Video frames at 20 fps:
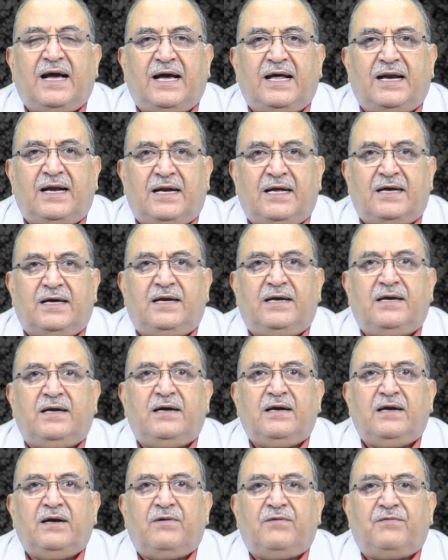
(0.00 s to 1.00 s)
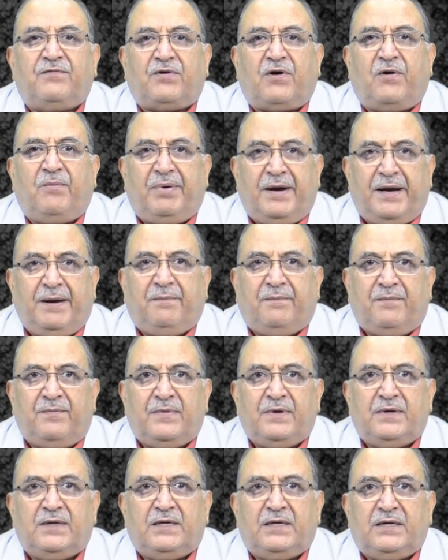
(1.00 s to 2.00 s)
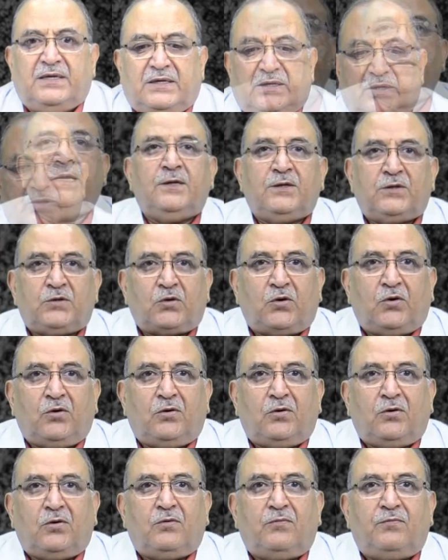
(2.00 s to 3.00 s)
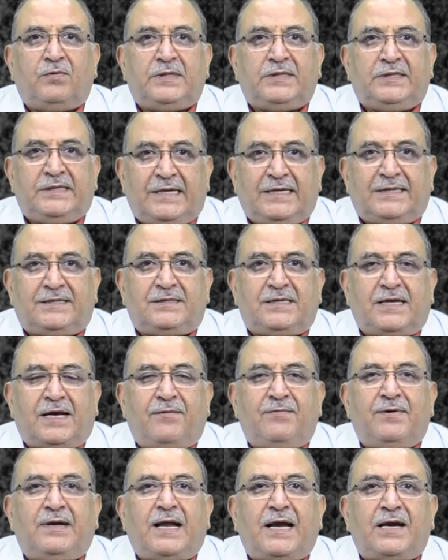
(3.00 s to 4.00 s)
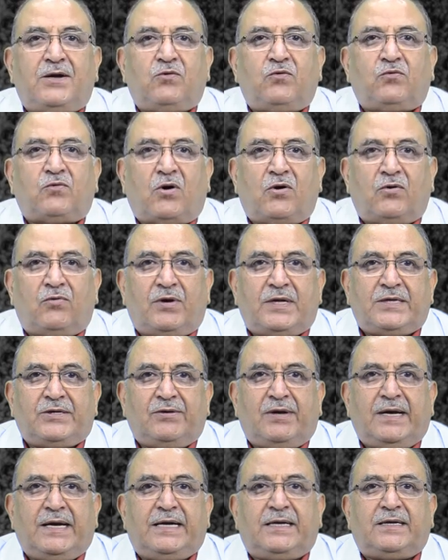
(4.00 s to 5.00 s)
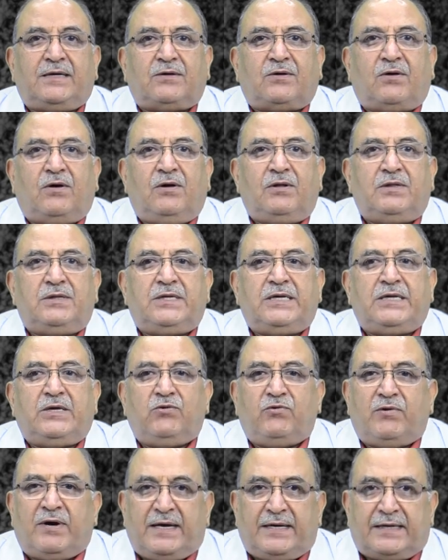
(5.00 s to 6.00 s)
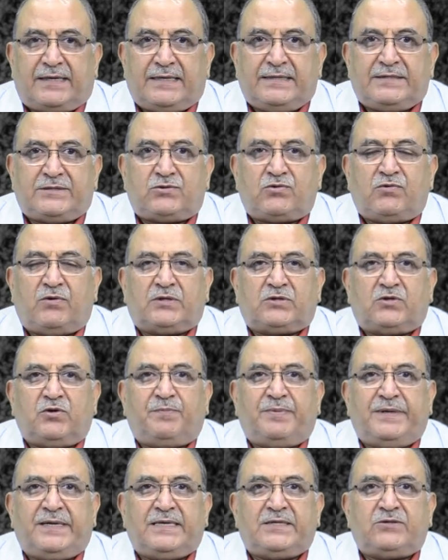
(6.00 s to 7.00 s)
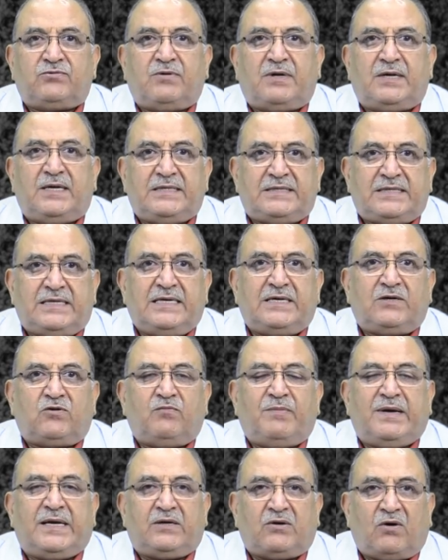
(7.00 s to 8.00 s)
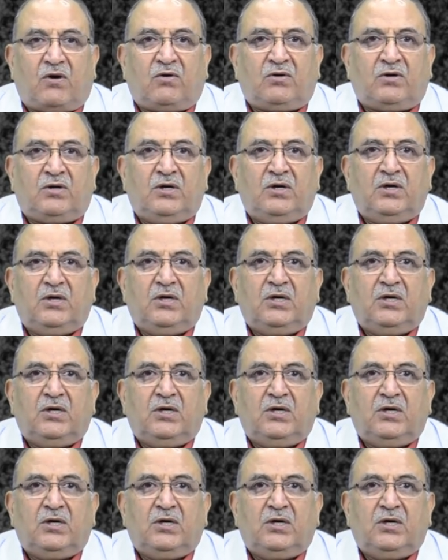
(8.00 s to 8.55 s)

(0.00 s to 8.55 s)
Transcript: and learn from him. So with this, I would like to congratulate all the new entrants to orthopedics who are listening to my talk